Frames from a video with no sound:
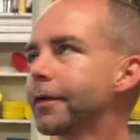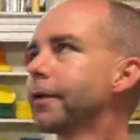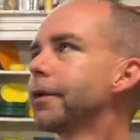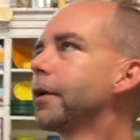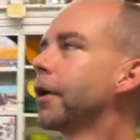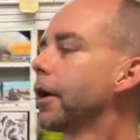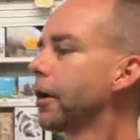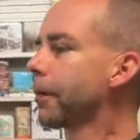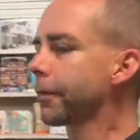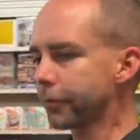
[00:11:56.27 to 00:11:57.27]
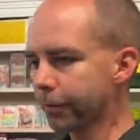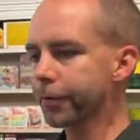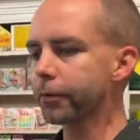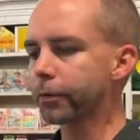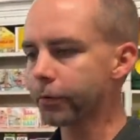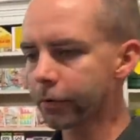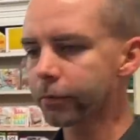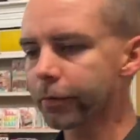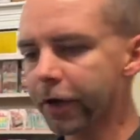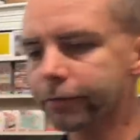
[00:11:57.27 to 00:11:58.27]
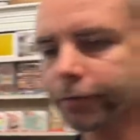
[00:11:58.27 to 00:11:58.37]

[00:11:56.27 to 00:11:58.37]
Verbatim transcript: here? Um, I, oh, we do. Uh-huh. We have